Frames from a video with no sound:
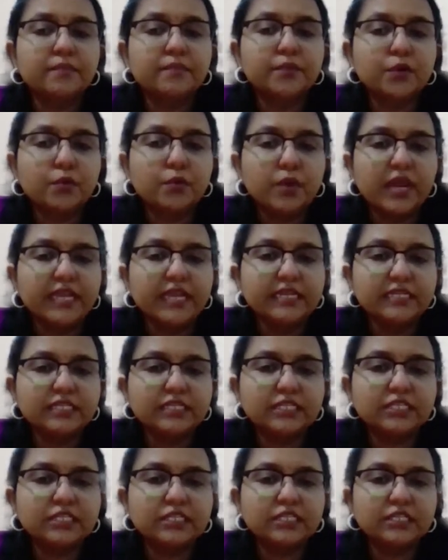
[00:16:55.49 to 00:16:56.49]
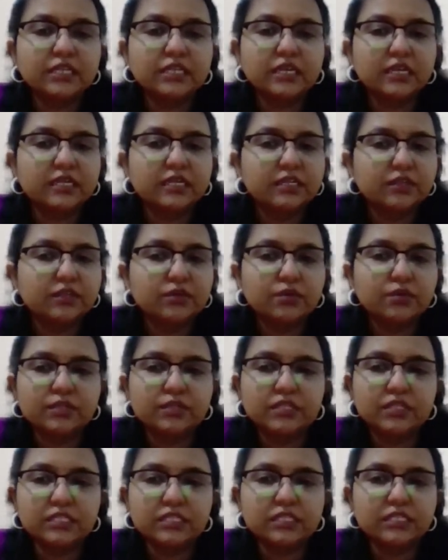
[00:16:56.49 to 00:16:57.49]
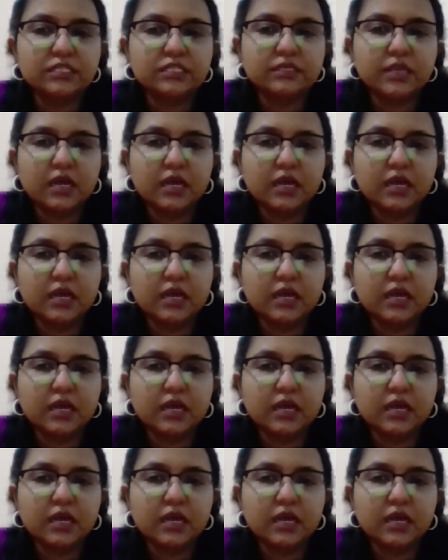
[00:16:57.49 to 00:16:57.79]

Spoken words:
provides, you know, this,